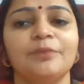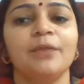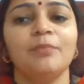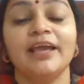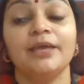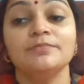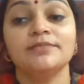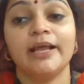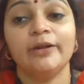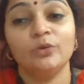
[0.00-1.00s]
Prema,
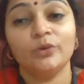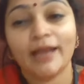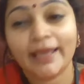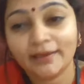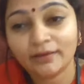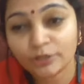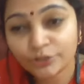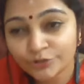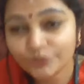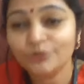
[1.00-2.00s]
Ahimsa look like
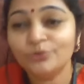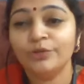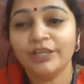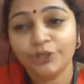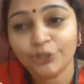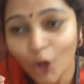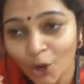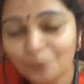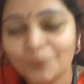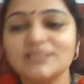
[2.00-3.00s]
to you in
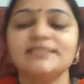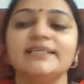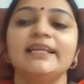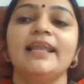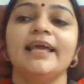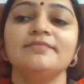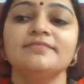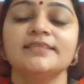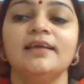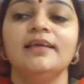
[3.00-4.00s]
your personal lives,
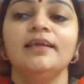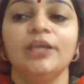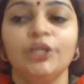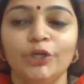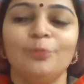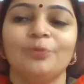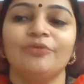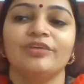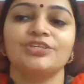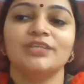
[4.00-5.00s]
in your
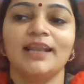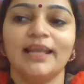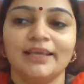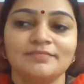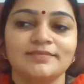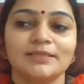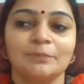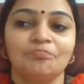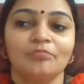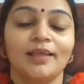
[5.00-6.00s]
professional lives?
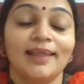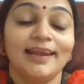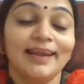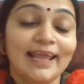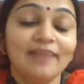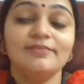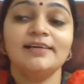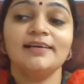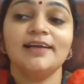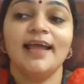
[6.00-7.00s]

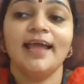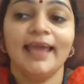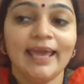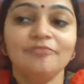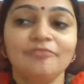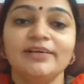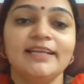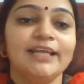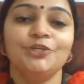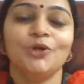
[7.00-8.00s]
Never ever
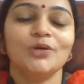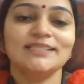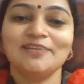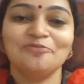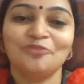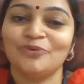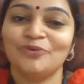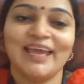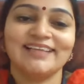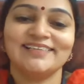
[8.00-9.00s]
let yourself
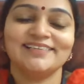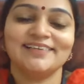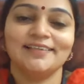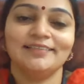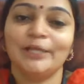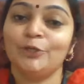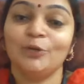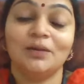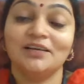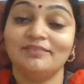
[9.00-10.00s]
forget that
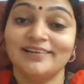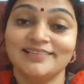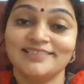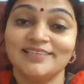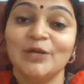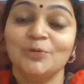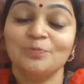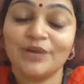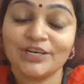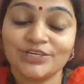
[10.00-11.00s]
you're Bhagwan's
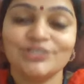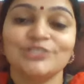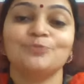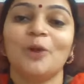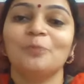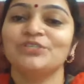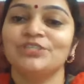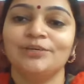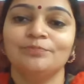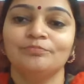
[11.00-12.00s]
precious
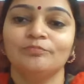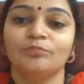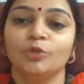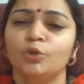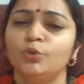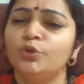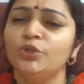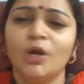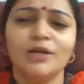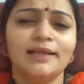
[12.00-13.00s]
property. Do
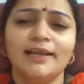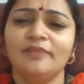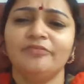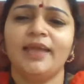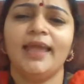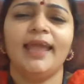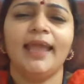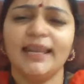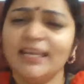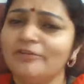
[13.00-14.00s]
not allow
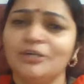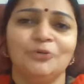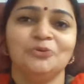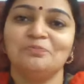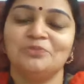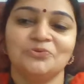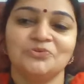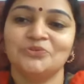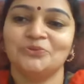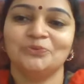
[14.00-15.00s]
anyone to
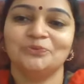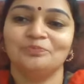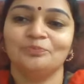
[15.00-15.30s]
abuse you.